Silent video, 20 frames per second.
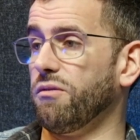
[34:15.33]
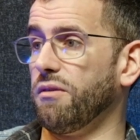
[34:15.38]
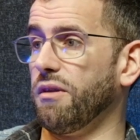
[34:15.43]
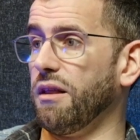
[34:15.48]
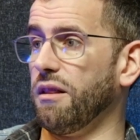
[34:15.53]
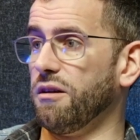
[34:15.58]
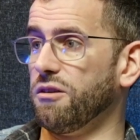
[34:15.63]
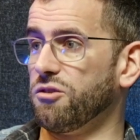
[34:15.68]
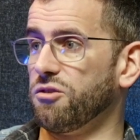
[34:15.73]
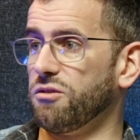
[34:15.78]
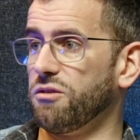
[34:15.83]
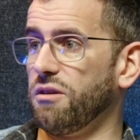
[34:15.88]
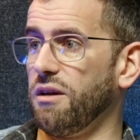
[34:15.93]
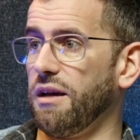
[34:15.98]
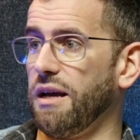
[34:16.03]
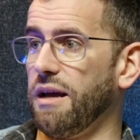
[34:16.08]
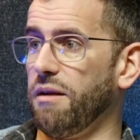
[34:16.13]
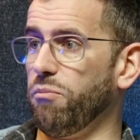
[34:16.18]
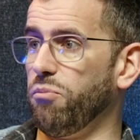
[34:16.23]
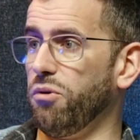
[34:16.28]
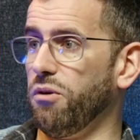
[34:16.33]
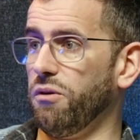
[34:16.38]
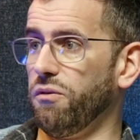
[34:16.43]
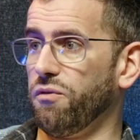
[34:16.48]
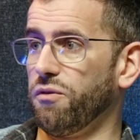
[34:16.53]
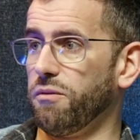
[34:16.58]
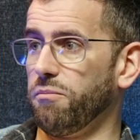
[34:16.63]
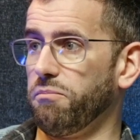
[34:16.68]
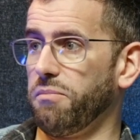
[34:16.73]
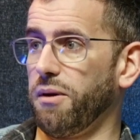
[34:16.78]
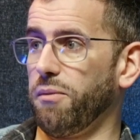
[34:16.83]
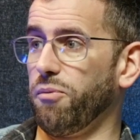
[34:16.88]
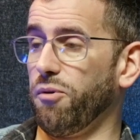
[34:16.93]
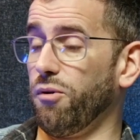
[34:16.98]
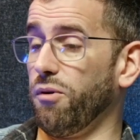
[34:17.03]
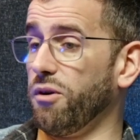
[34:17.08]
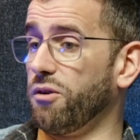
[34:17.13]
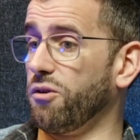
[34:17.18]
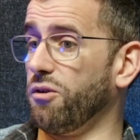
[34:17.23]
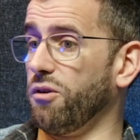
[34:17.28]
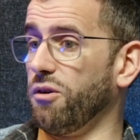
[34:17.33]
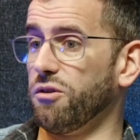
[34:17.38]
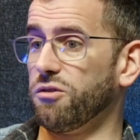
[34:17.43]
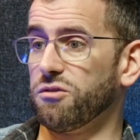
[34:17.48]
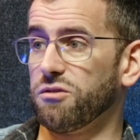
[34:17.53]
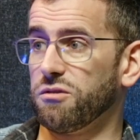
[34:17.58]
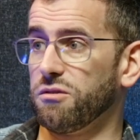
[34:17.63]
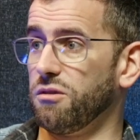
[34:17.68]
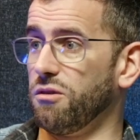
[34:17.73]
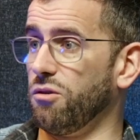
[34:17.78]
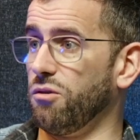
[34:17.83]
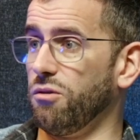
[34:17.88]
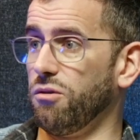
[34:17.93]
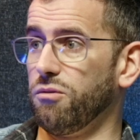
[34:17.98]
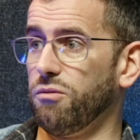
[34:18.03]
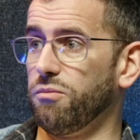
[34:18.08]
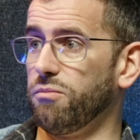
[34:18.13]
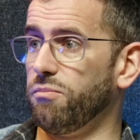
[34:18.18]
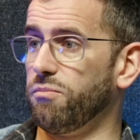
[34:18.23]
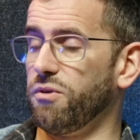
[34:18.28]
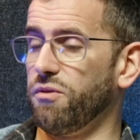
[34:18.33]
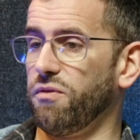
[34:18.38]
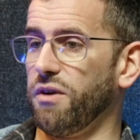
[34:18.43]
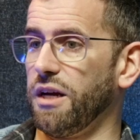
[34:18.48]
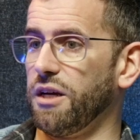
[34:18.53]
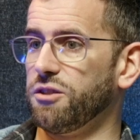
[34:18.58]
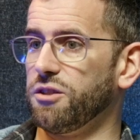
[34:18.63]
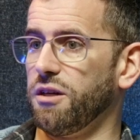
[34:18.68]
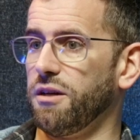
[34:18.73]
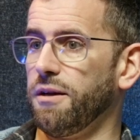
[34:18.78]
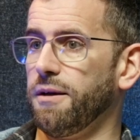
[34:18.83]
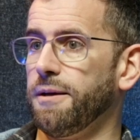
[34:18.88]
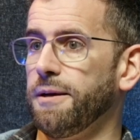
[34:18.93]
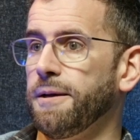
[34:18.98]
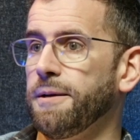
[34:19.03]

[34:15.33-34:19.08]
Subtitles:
There's input from people across the whole profession.